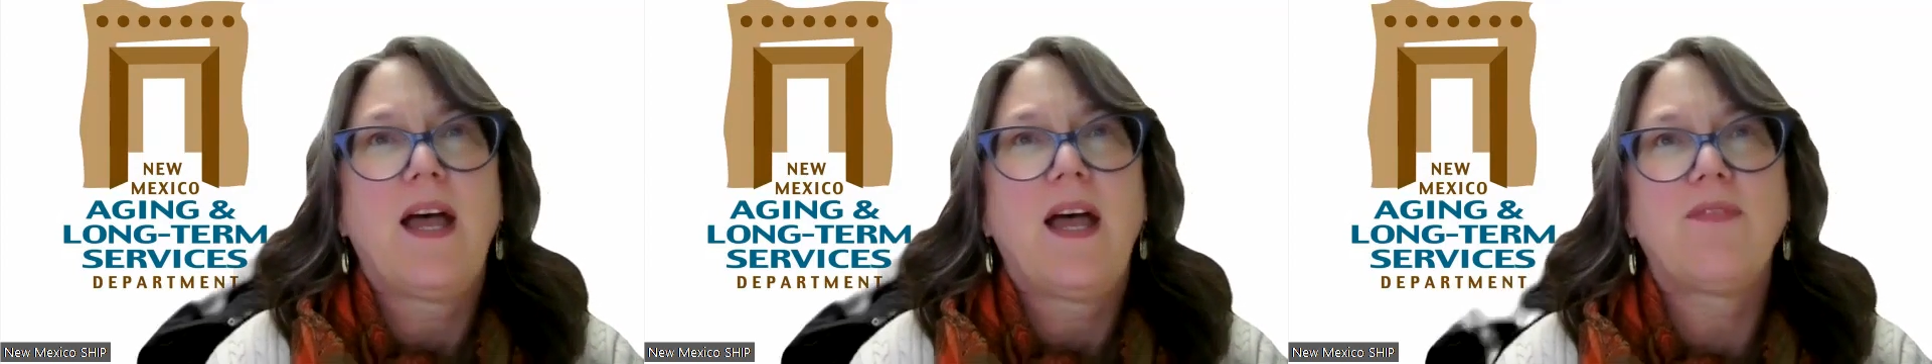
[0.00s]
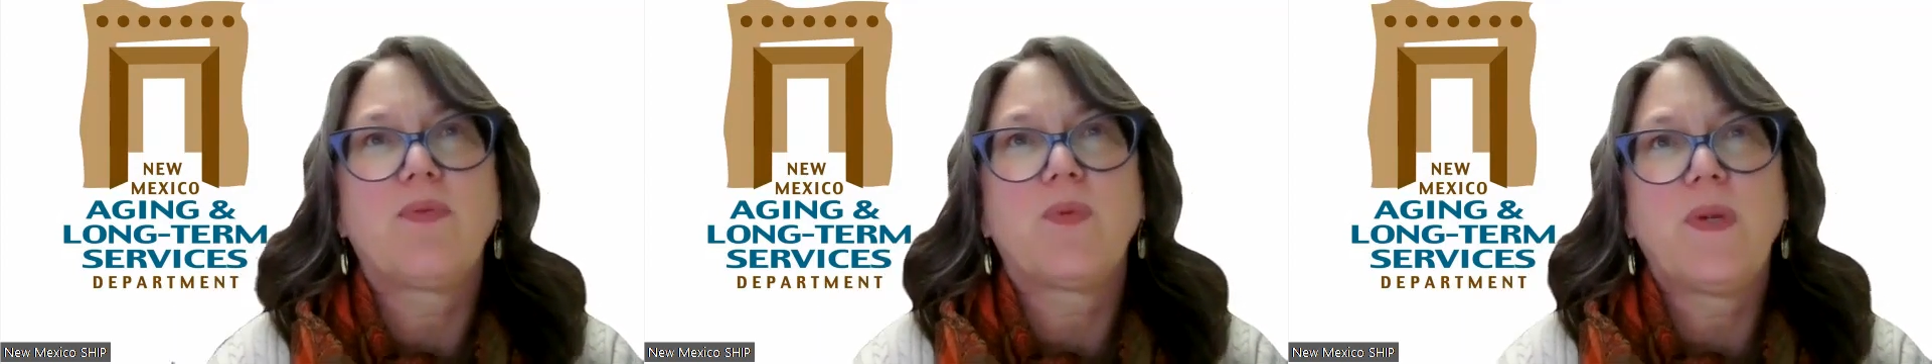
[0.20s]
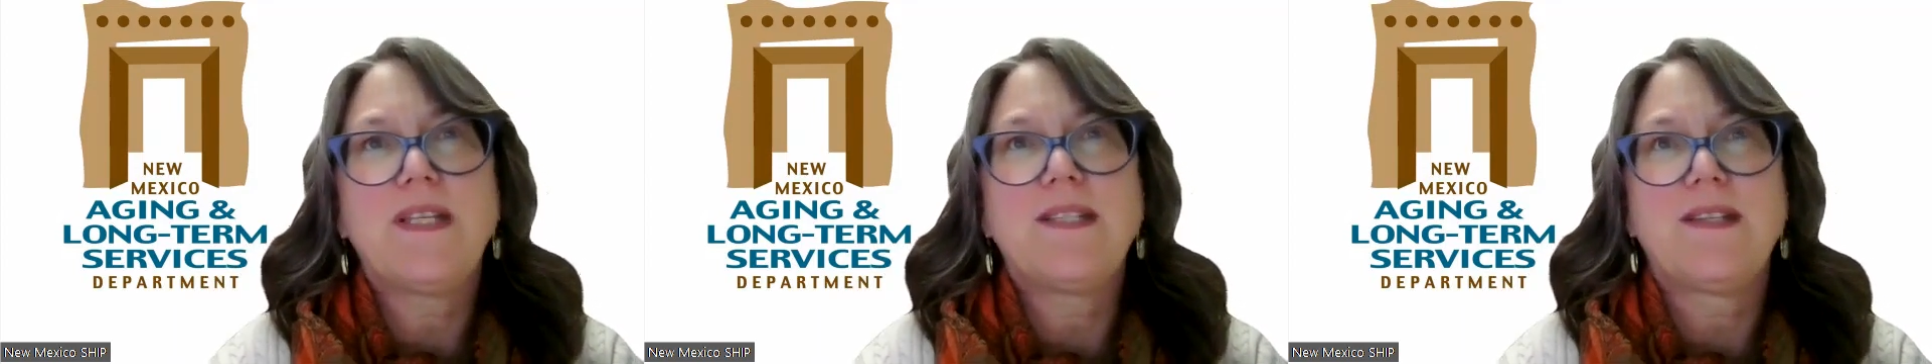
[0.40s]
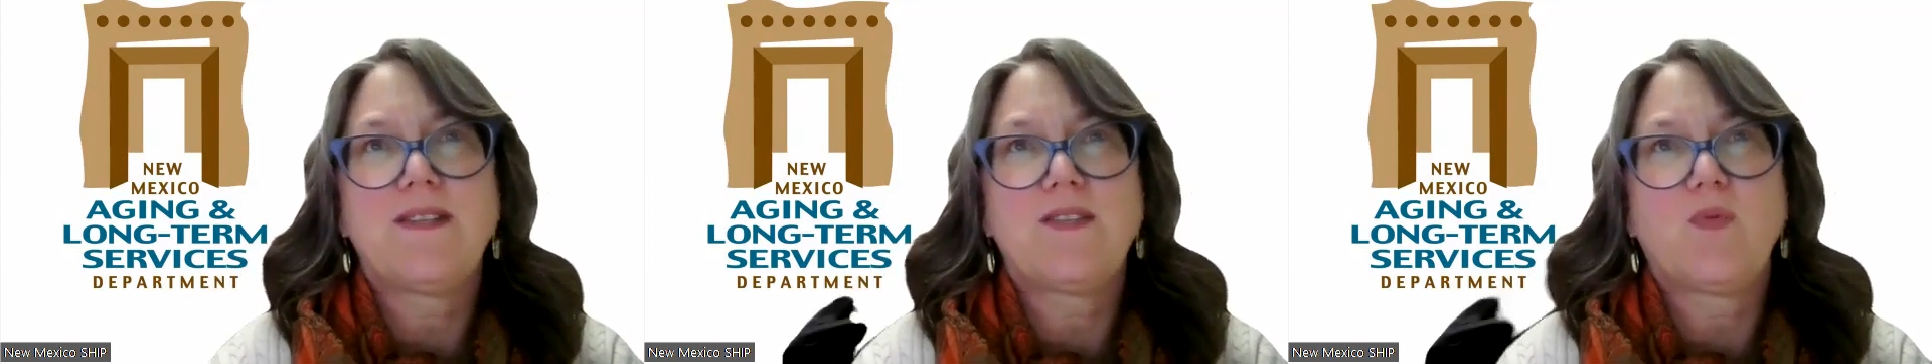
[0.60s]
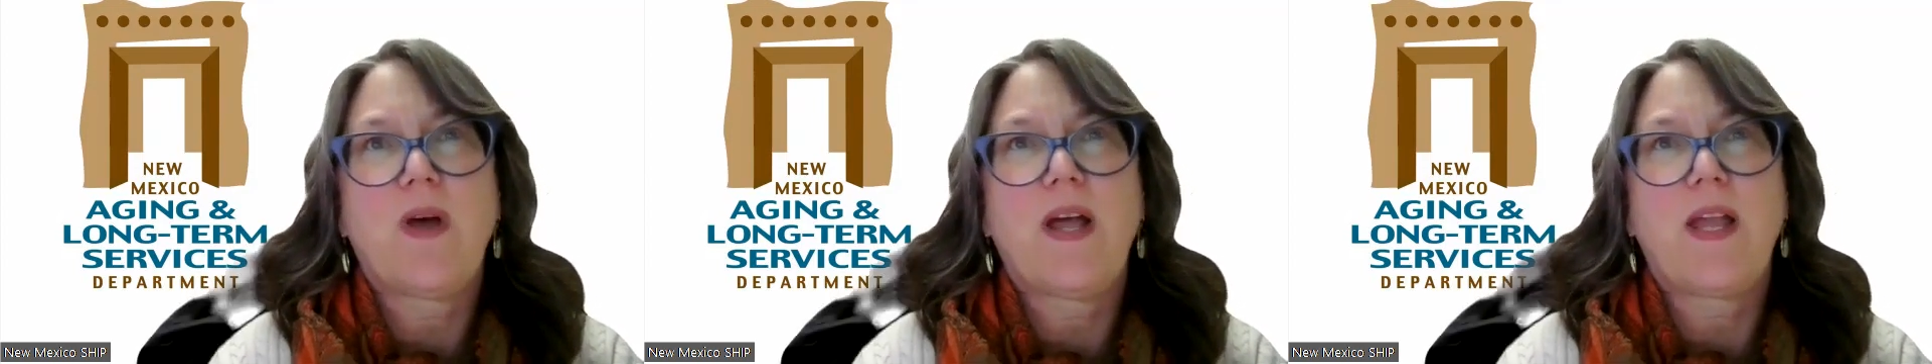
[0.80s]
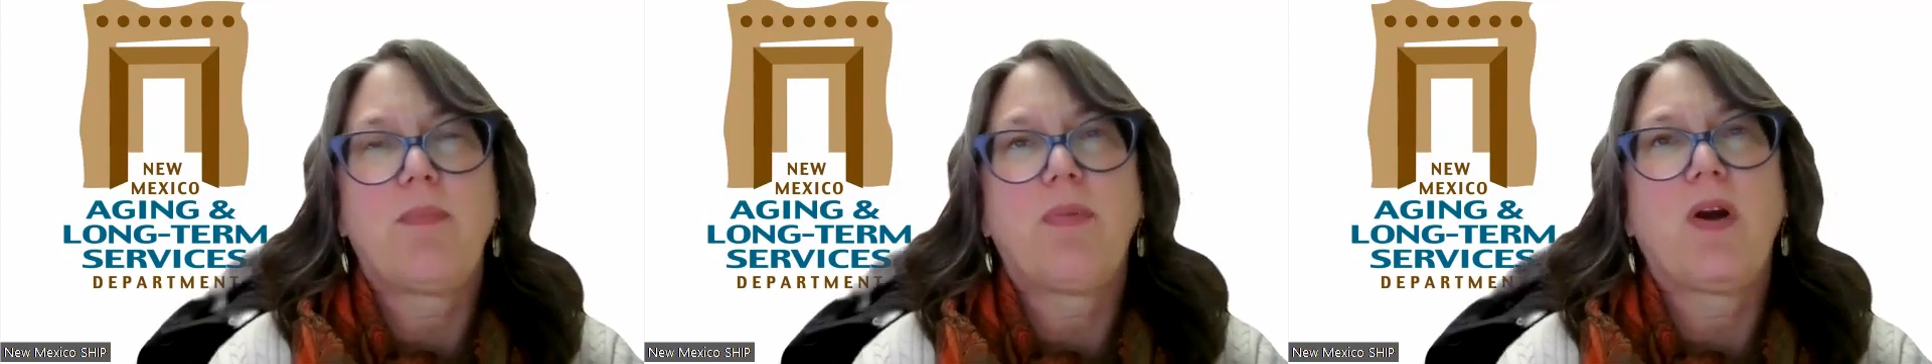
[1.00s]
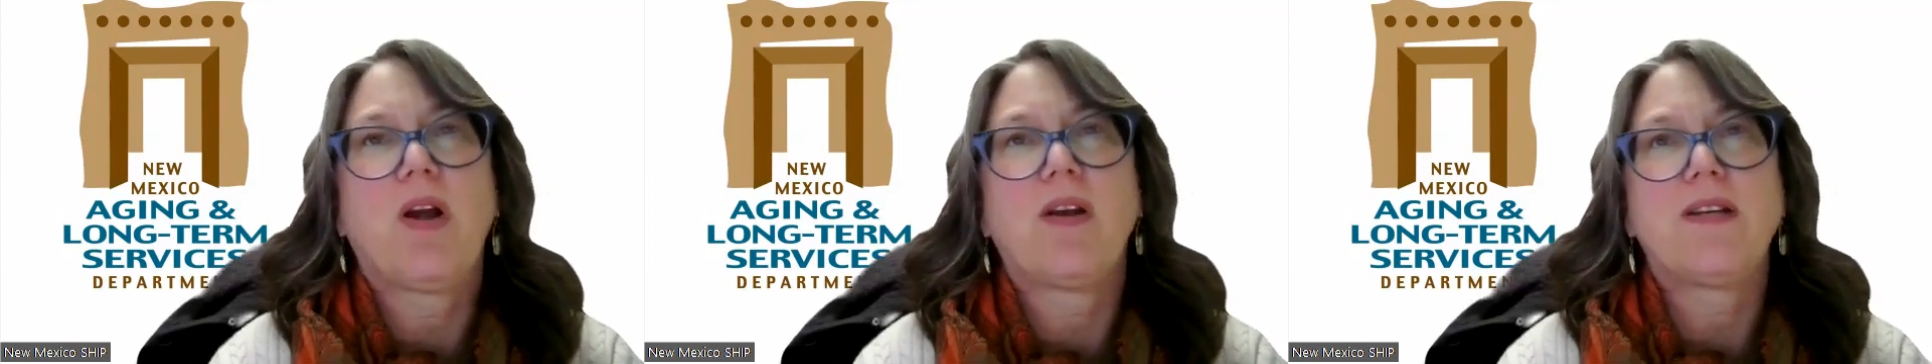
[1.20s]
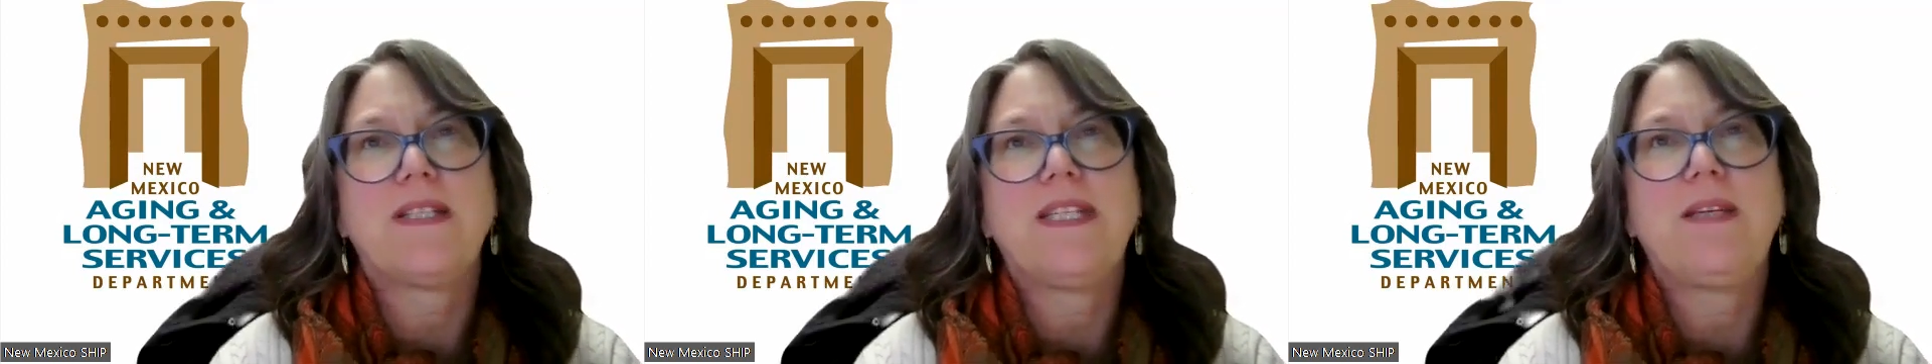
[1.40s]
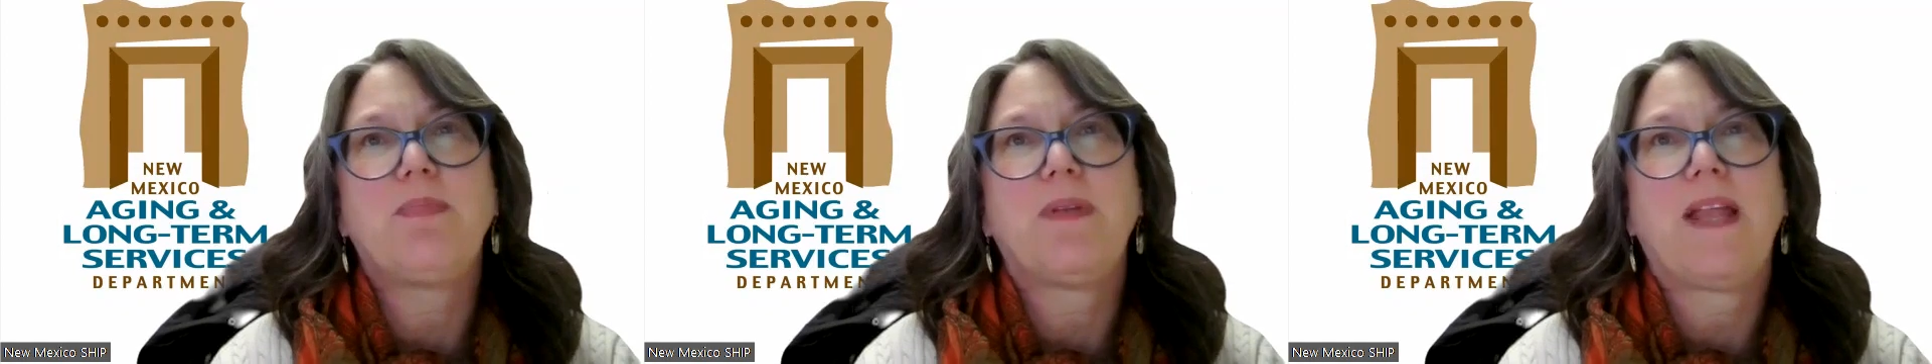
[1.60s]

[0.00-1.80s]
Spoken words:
of reasons why a Part D